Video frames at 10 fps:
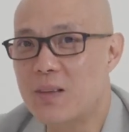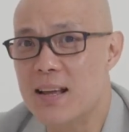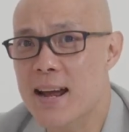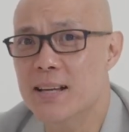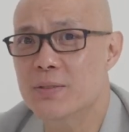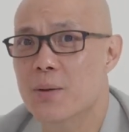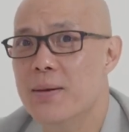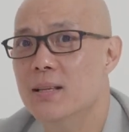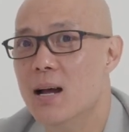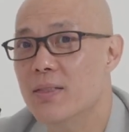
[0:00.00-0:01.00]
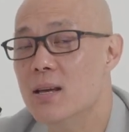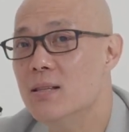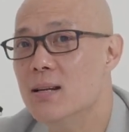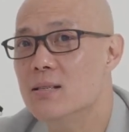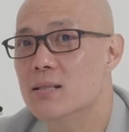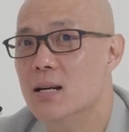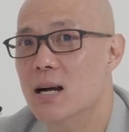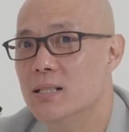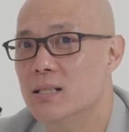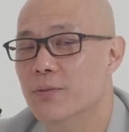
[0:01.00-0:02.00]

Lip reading: Yeah, so I think that's actually